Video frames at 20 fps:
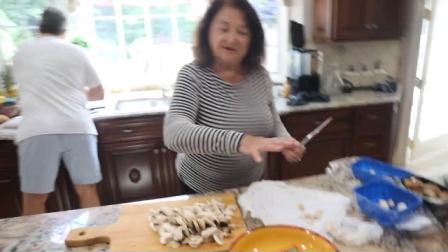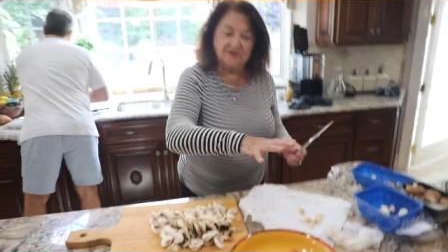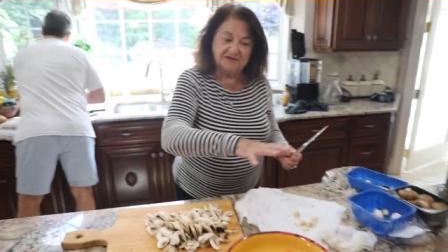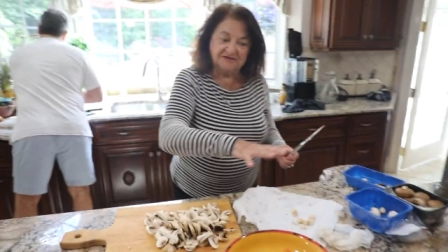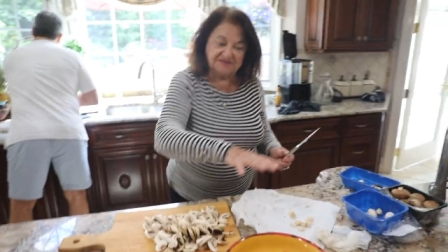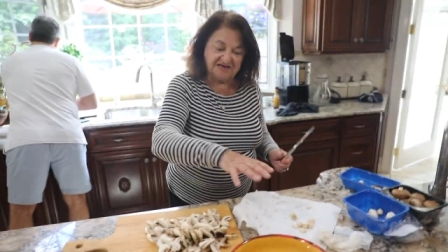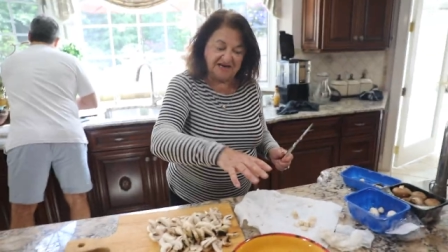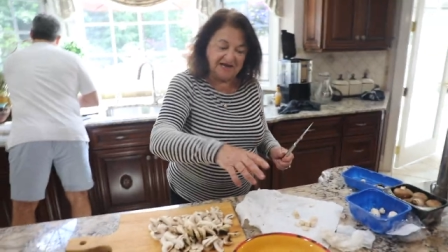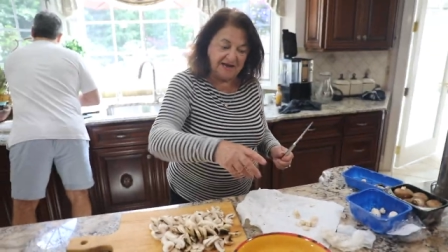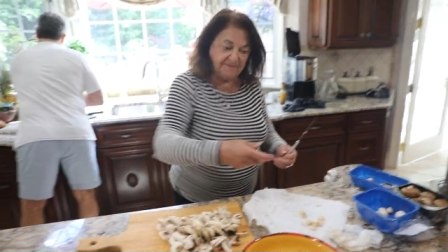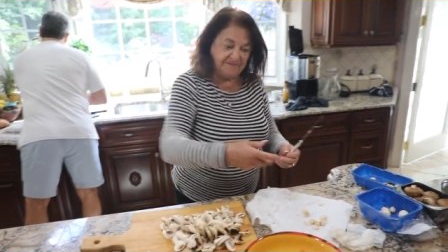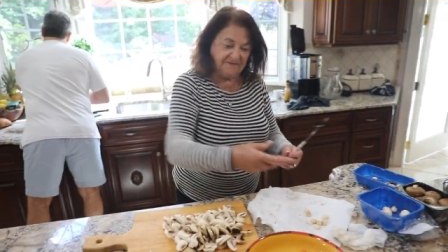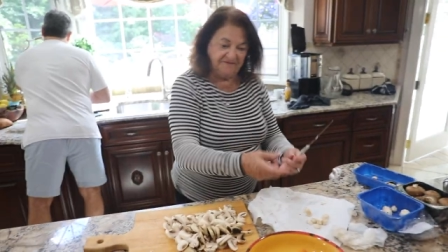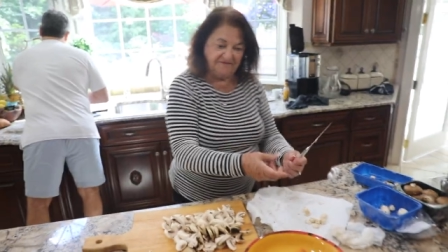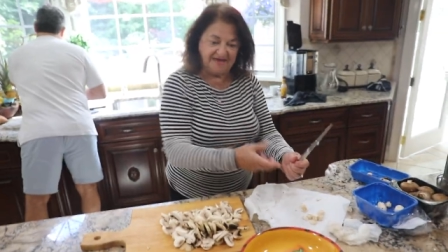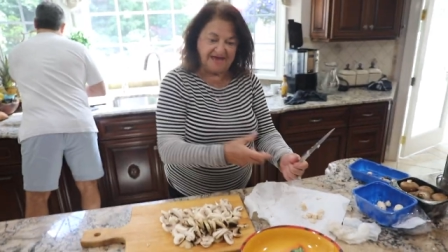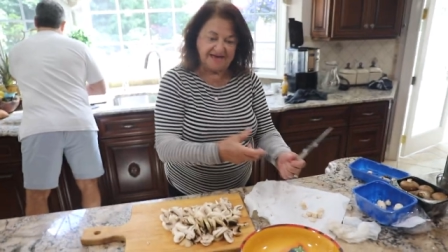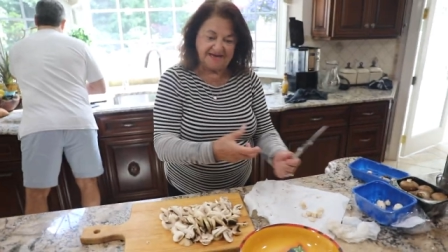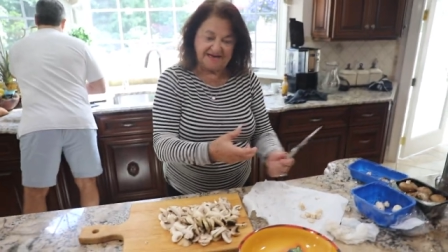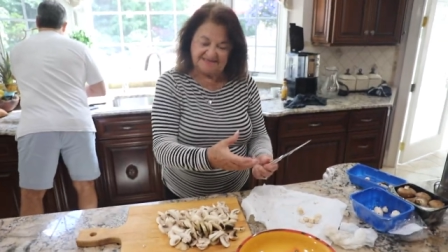on top of
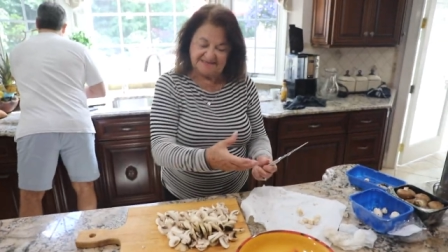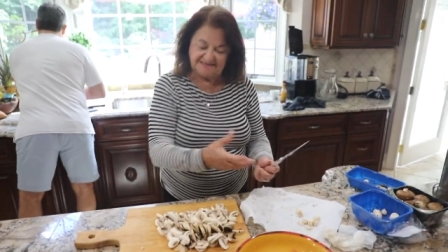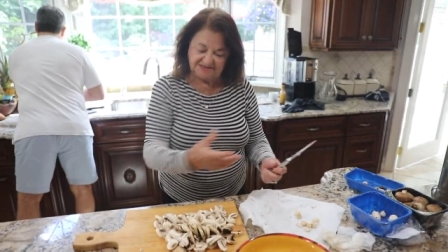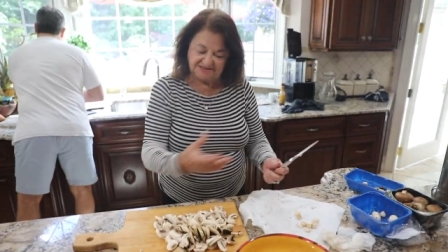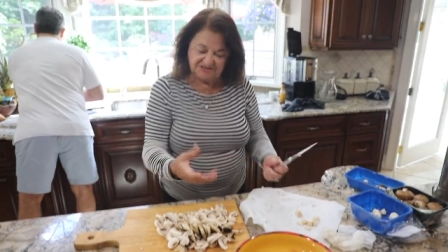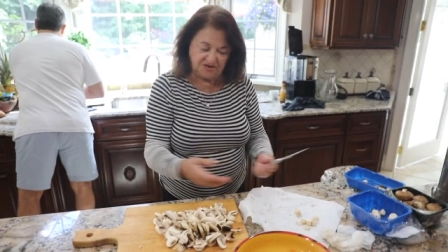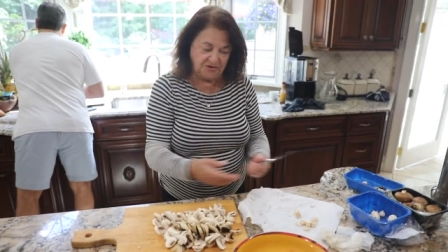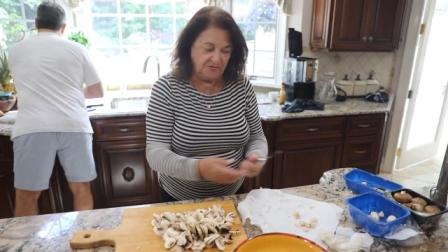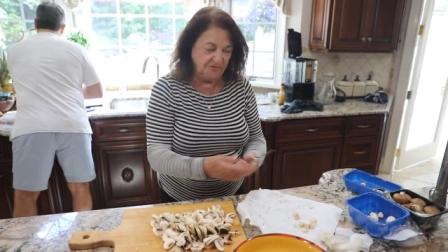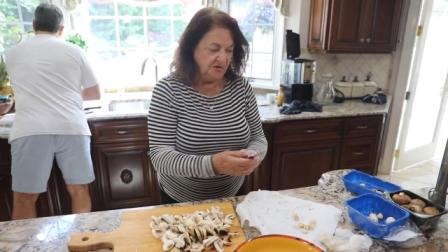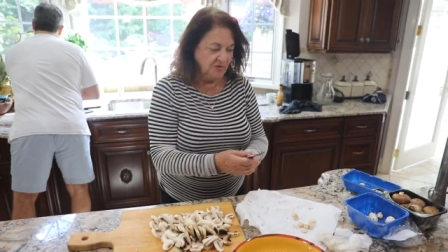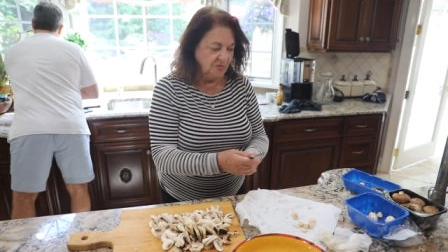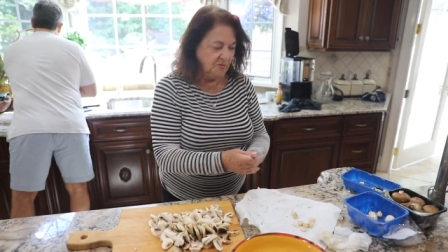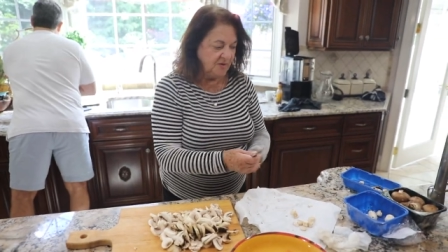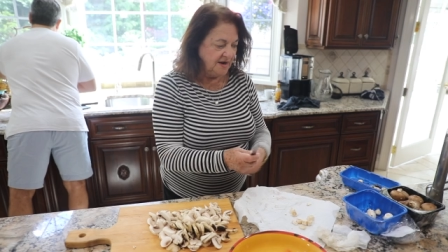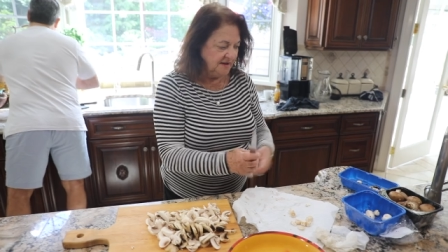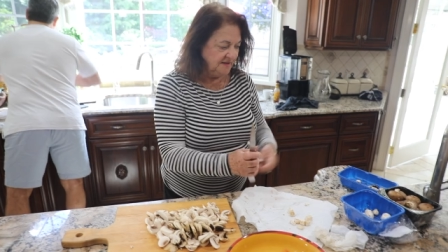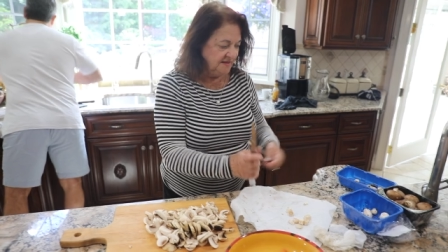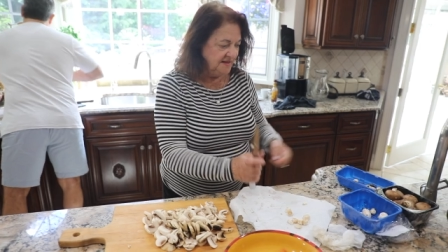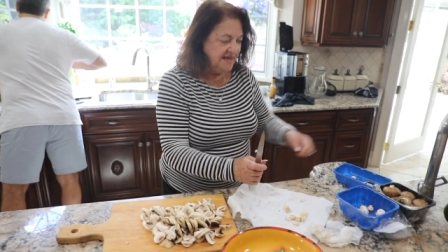that, as it's going a
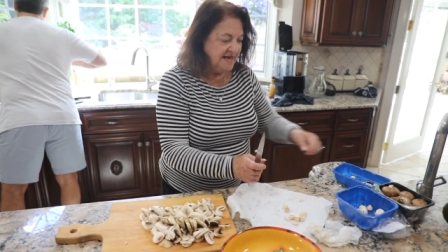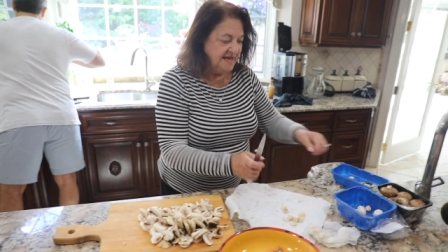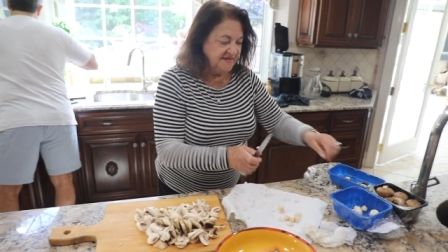while,